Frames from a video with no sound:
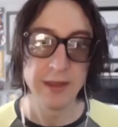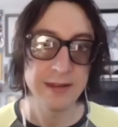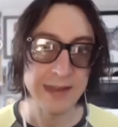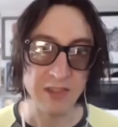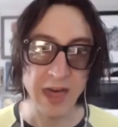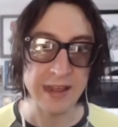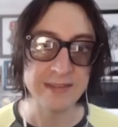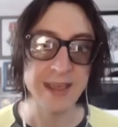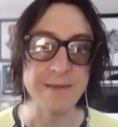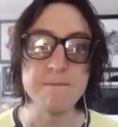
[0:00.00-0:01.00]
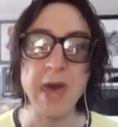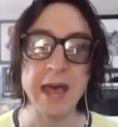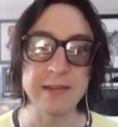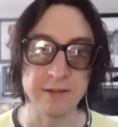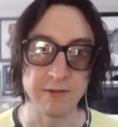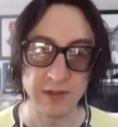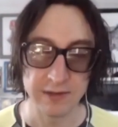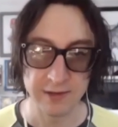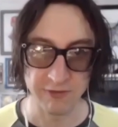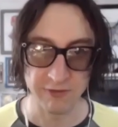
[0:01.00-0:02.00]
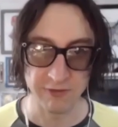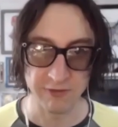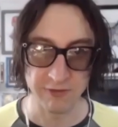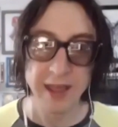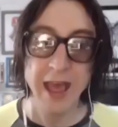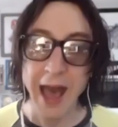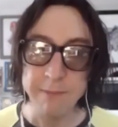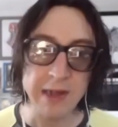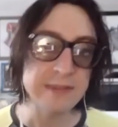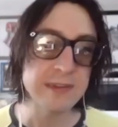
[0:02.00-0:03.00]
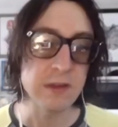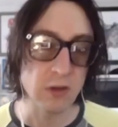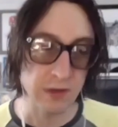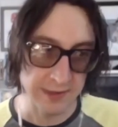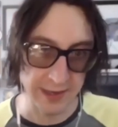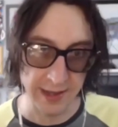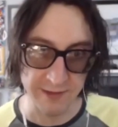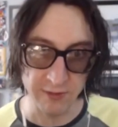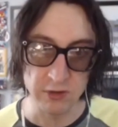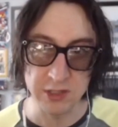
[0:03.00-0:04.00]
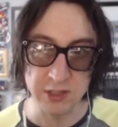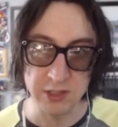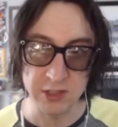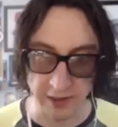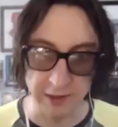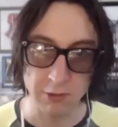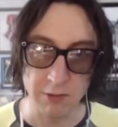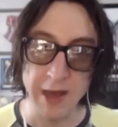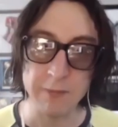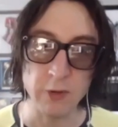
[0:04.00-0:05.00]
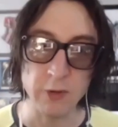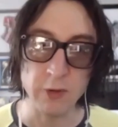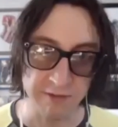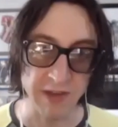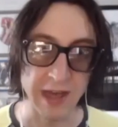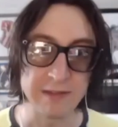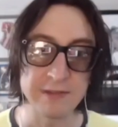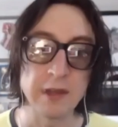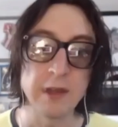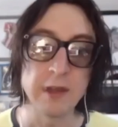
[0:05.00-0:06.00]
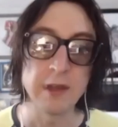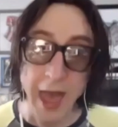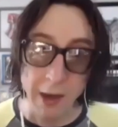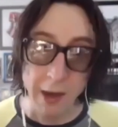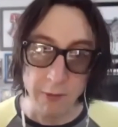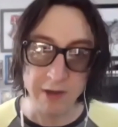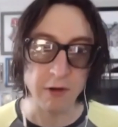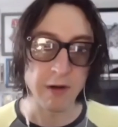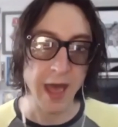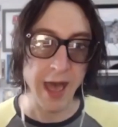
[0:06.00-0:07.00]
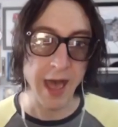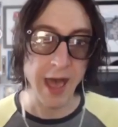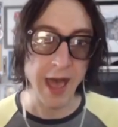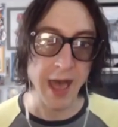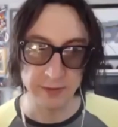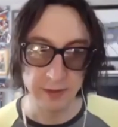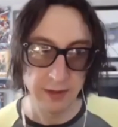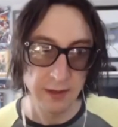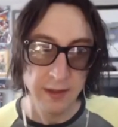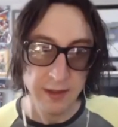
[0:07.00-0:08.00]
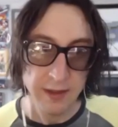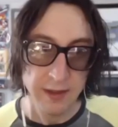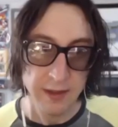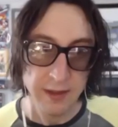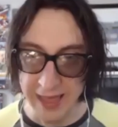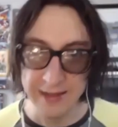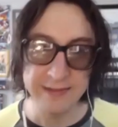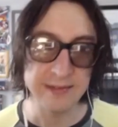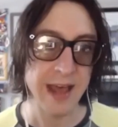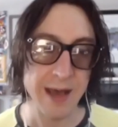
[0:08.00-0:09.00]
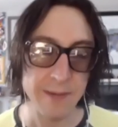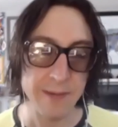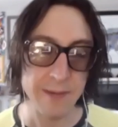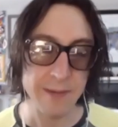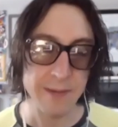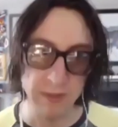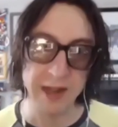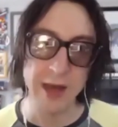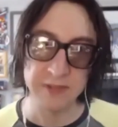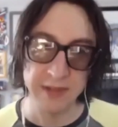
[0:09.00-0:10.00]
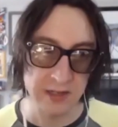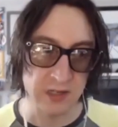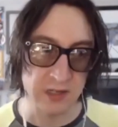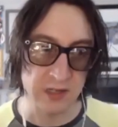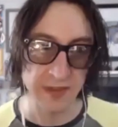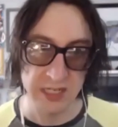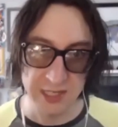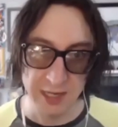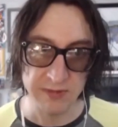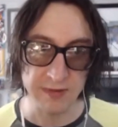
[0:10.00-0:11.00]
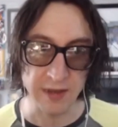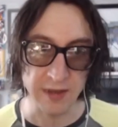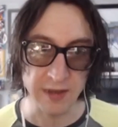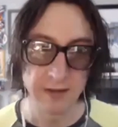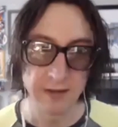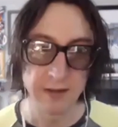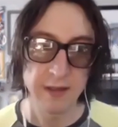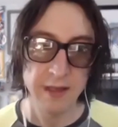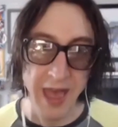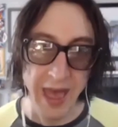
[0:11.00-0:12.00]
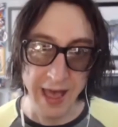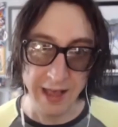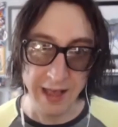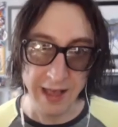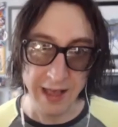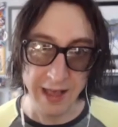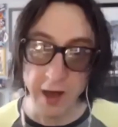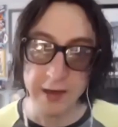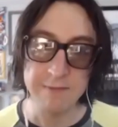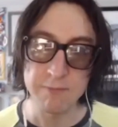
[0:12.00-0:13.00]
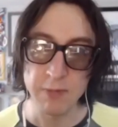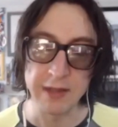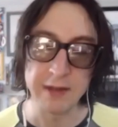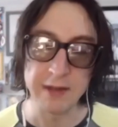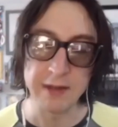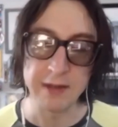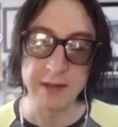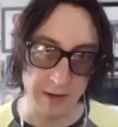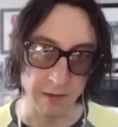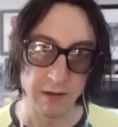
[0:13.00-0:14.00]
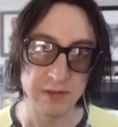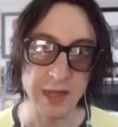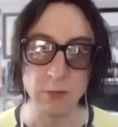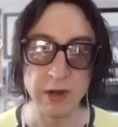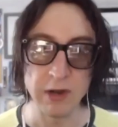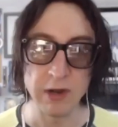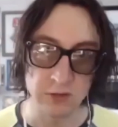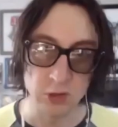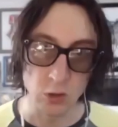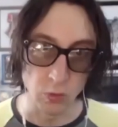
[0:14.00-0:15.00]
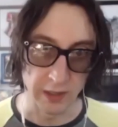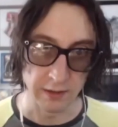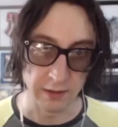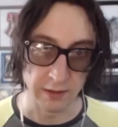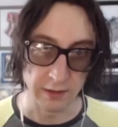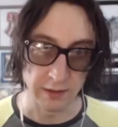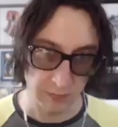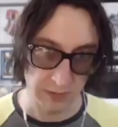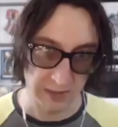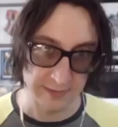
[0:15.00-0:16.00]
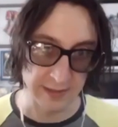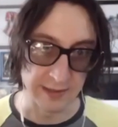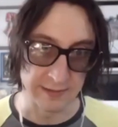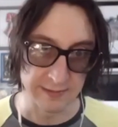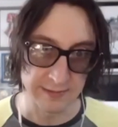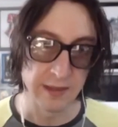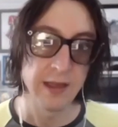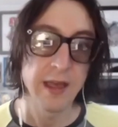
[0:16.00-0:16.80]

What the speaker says: Now, that is a massive difference. I'm not saying you can take an iPhone chip, plug it into a MacBook, and have it run fast. However, Apple's gains and Apple's development, Apple's engineering on the chip side has long been better than what Intel is doing for the PCs.